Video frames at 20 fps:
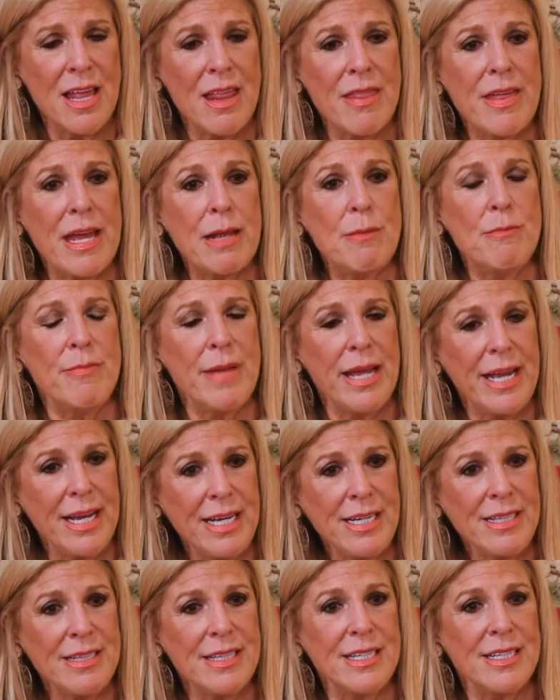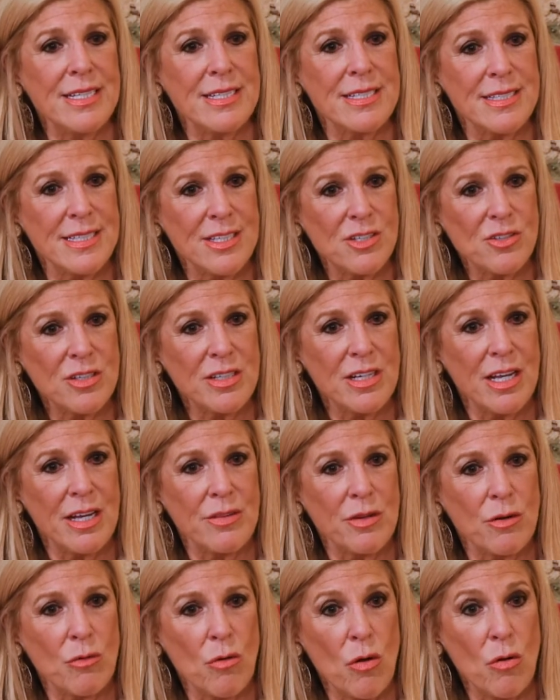They made the decision
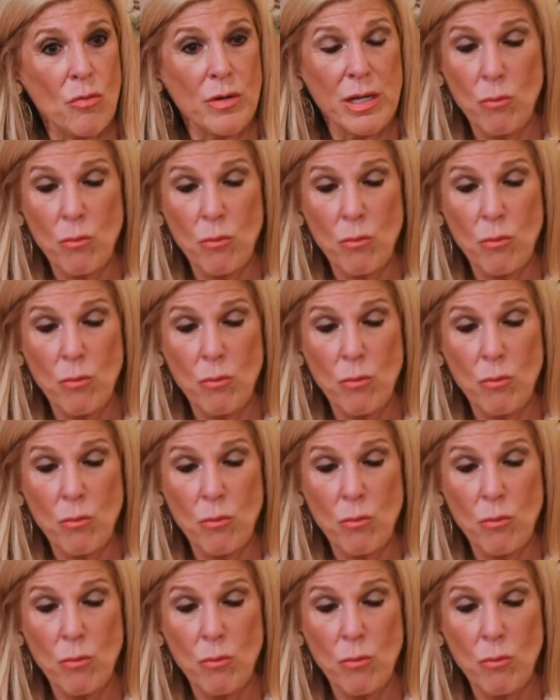on their own.